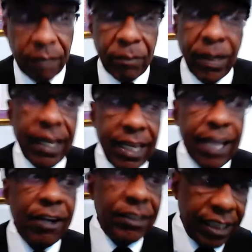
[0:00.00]
But I
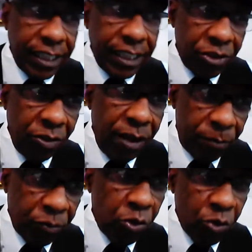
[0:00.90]
guarantee
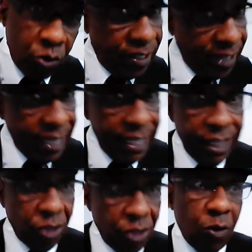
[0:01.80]
you go in that,
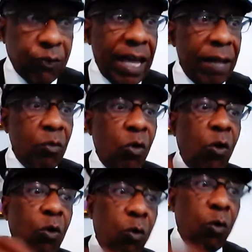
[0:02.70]
you'll find
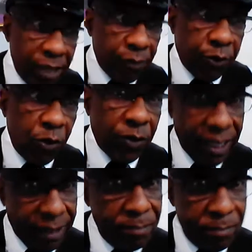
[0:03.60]
more white folk
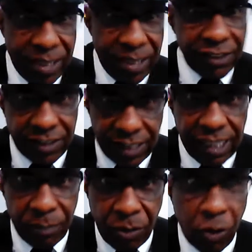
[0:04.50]
in Ben's
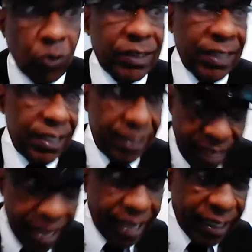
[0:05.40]
Chili Bowl
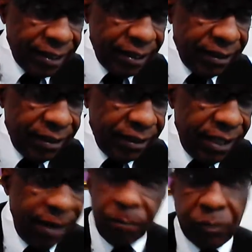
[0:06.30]
today
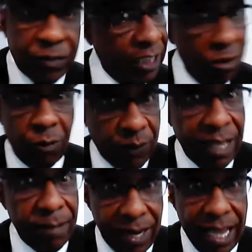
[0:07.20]
than you'll
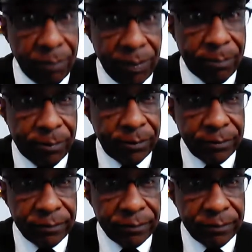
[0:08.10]
find Black people.